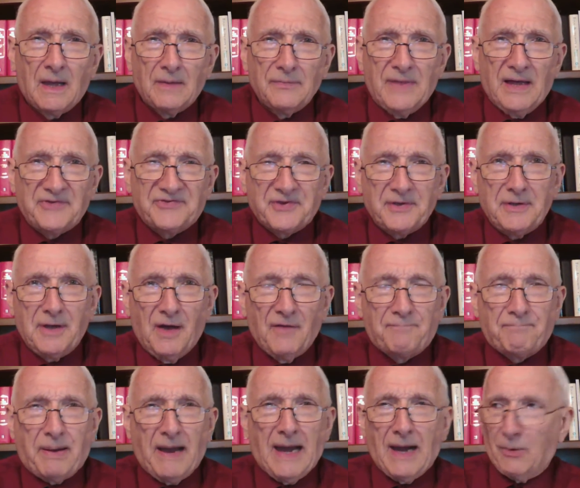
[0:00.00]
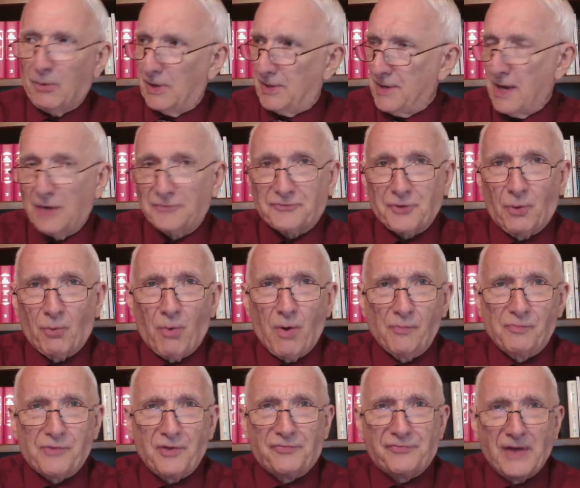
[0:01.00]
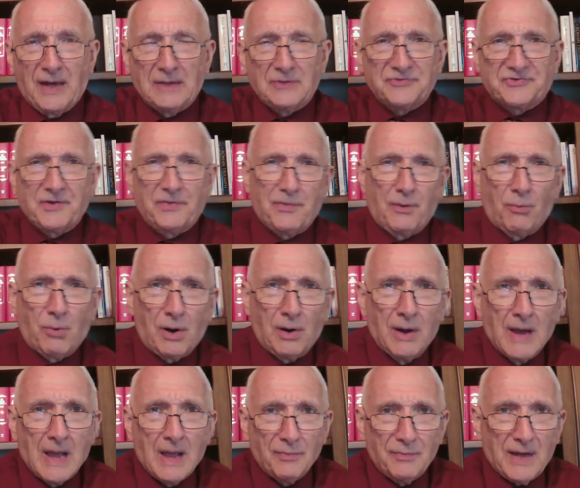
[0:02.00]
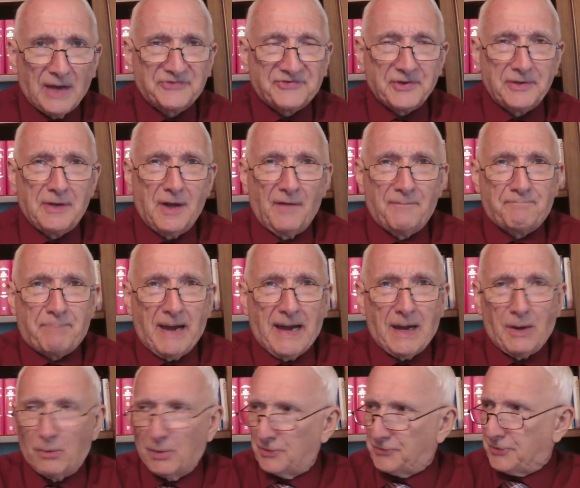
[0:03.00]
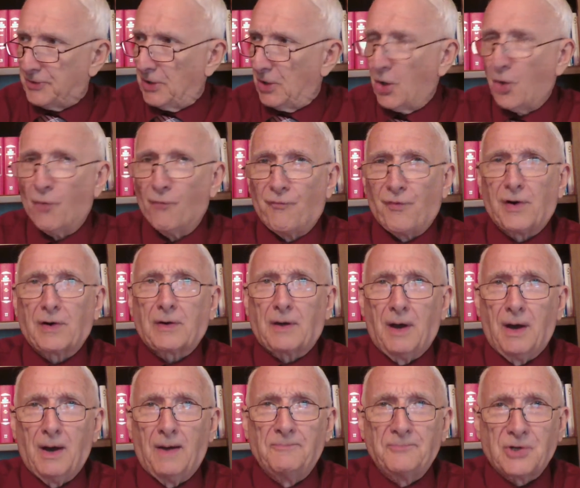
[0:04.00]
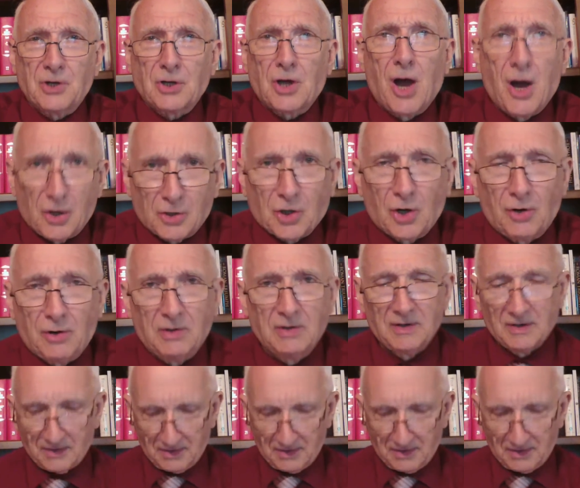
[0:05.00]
That's enough power not to want the things of the world. That's enough power to overcome, to conquer